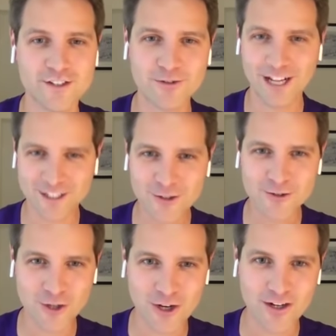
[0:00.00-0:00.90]
So we're not too
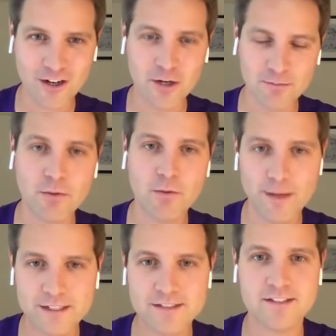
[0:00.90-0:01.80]
strong-armed, but we
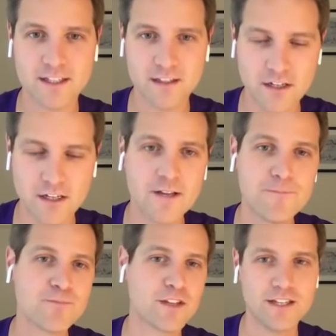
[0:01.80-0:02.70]
basically say, look,
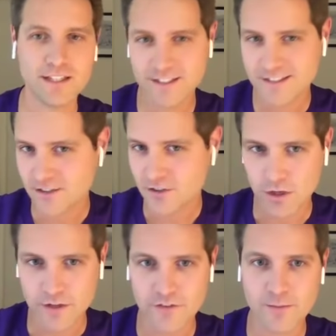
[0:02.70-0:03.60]
this doesn't
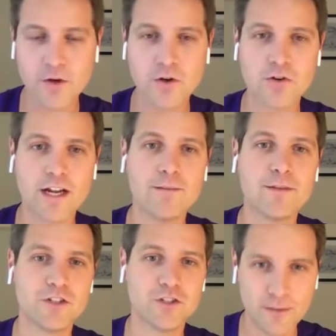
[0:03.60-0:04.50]
work for the program.
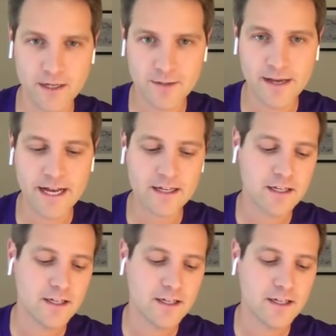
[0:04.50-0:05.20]
Here's your money back.